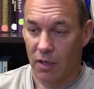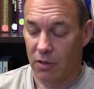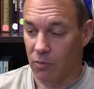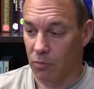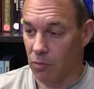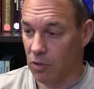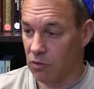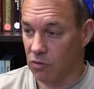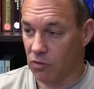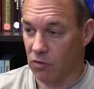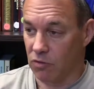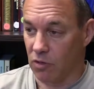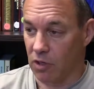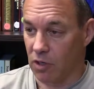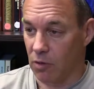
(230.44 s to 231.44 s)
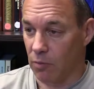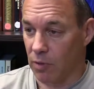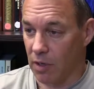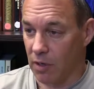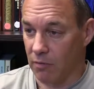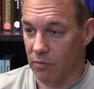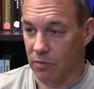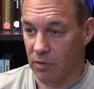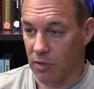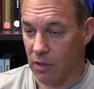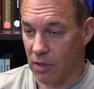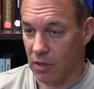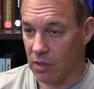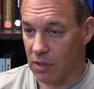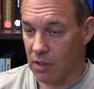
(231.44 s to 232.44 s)
In the week she's not here, we have a
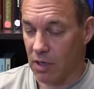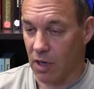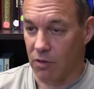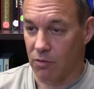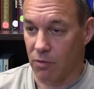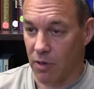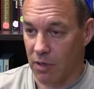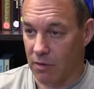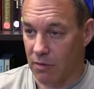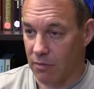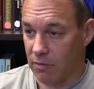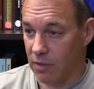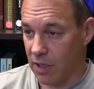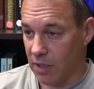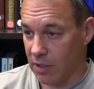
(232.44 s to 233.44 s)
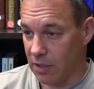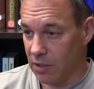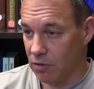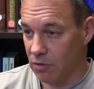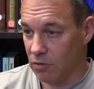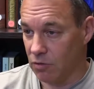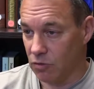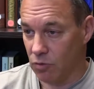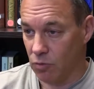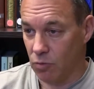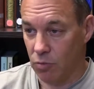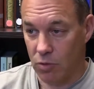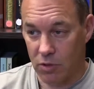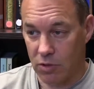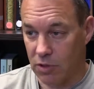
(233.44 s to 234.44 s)
uh, cadre of lay leaders who
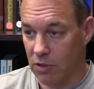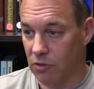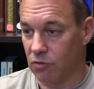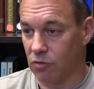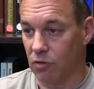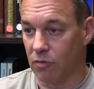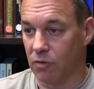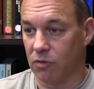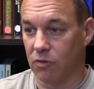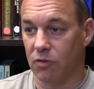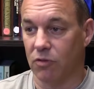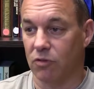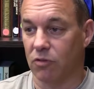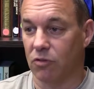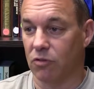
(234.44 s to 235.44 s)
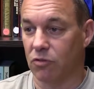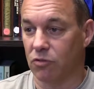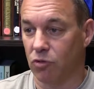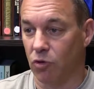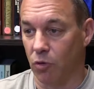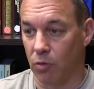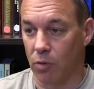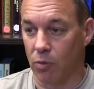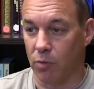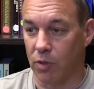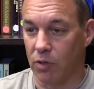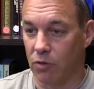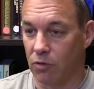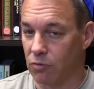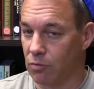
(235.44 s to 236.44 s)
will lead services and Torah
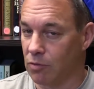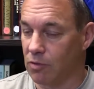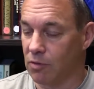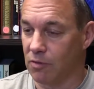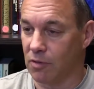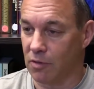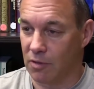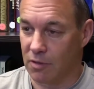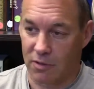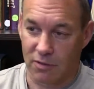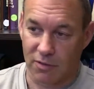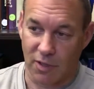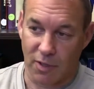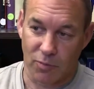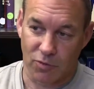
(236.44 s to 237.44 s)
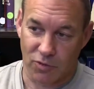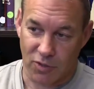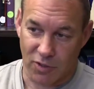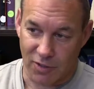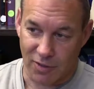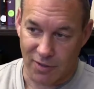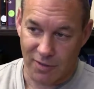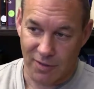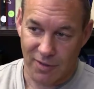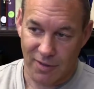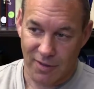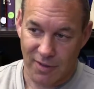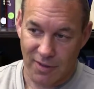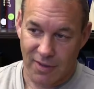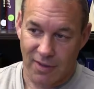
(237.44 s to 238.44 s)
readers, which isn't the same skill
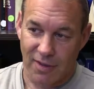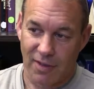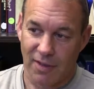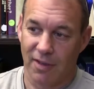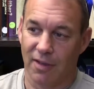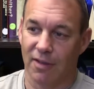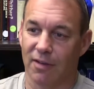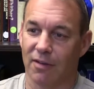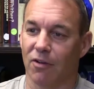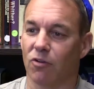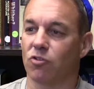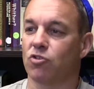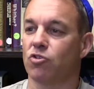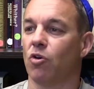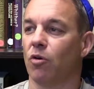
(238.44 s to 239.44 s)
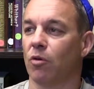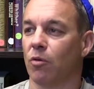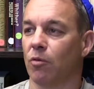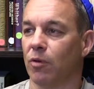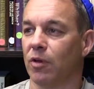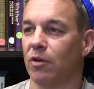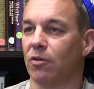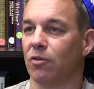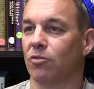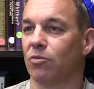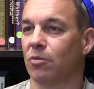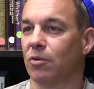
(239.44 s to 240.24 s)
and our Torah readers